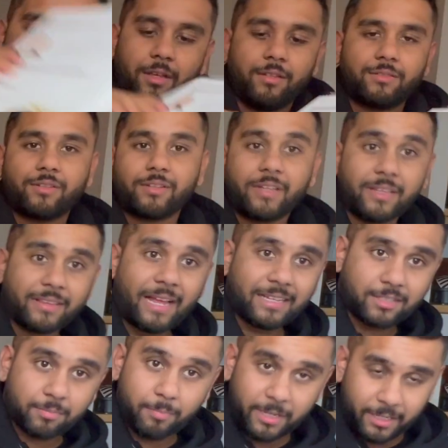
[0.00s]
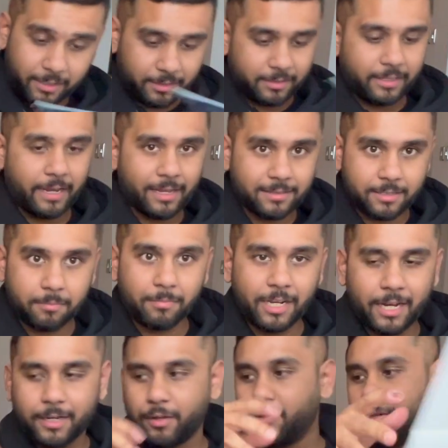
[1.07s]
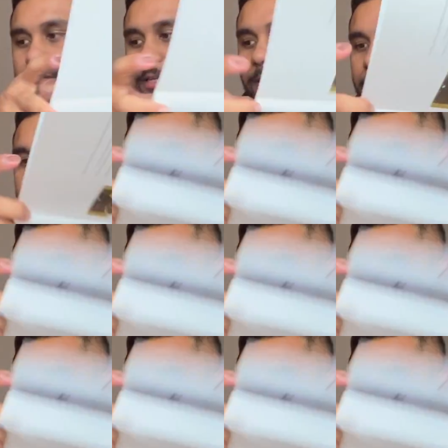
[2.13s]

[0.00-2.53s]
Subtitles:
So then that's me, the handsome lad over there,